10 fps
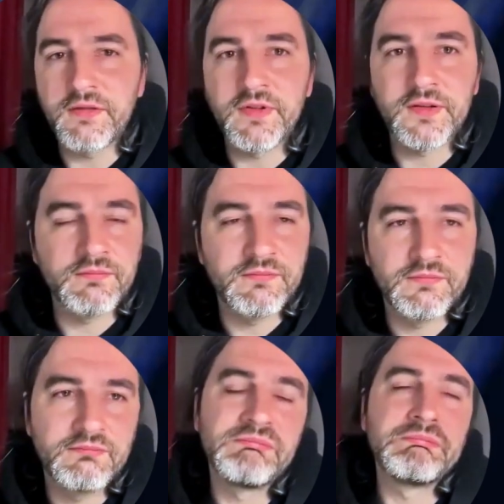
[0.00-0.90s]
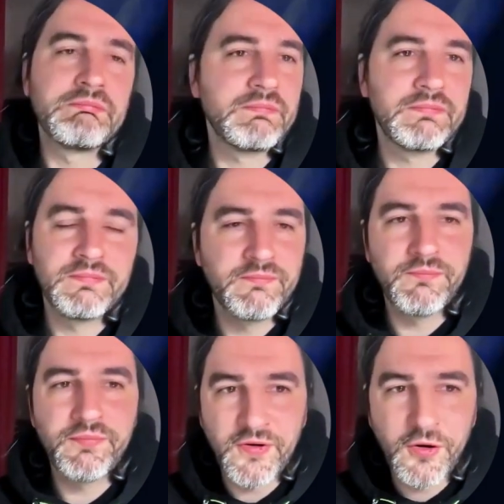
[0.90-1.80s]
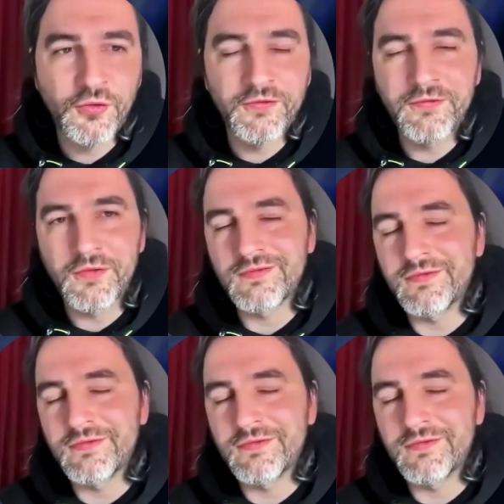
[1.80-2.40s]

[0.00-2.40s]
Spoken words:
have a pro for